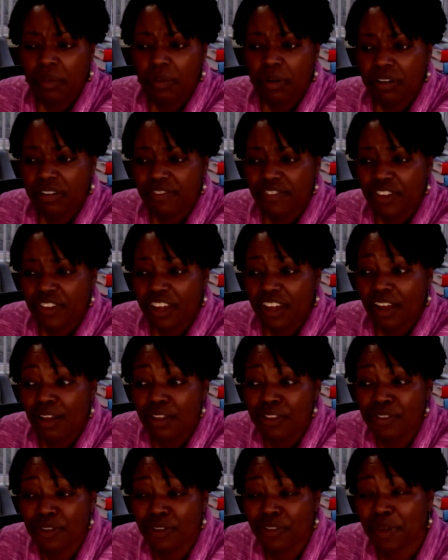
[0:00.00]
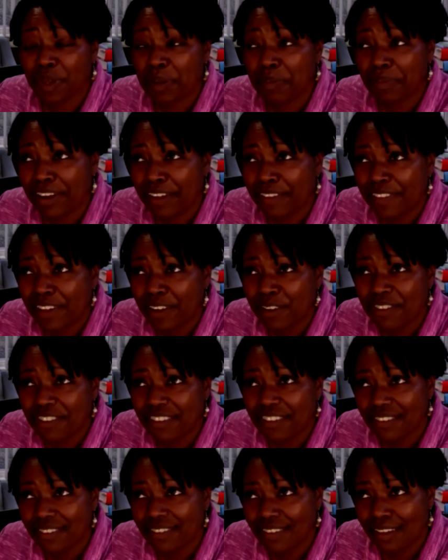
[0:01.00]
I've also thought about there's
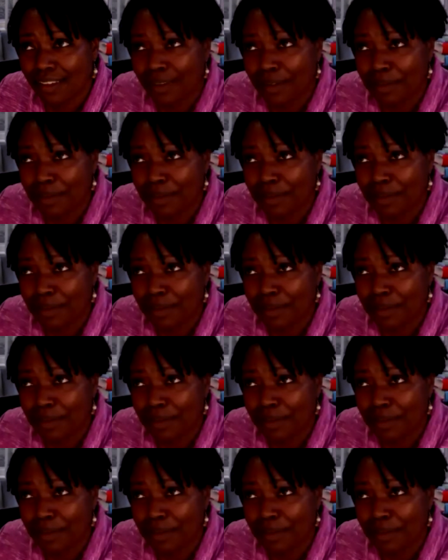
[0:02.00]
this